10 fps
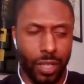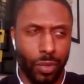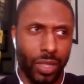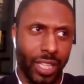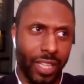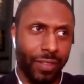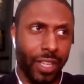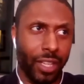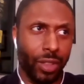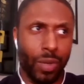We lived
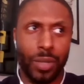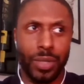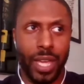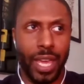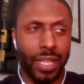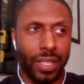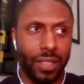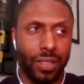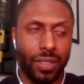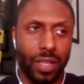there throughout the
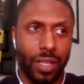80s.